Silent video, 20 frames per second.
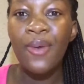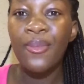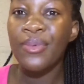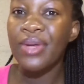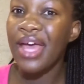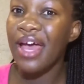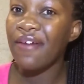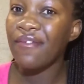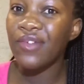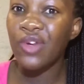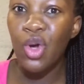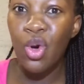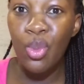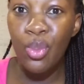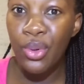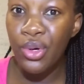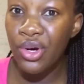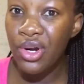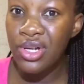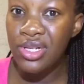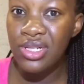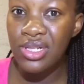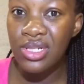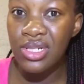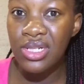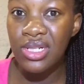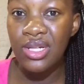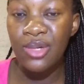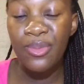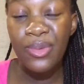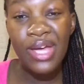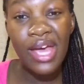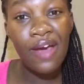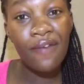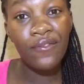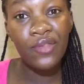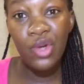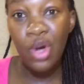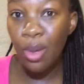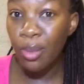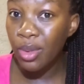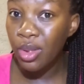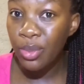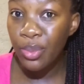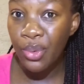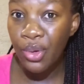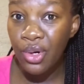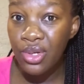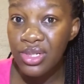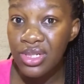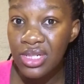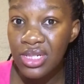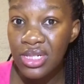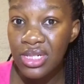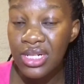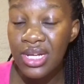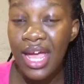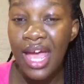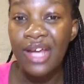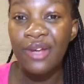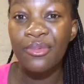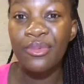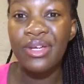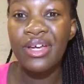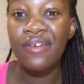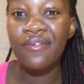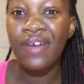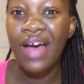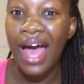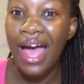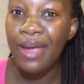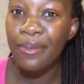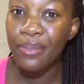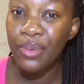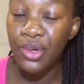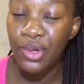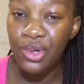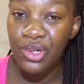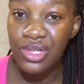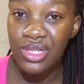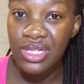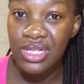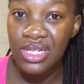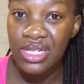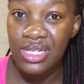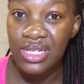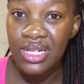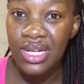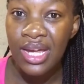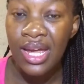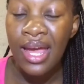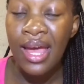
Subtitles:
We have low porosity, we have normal porosity, and we have high porosity.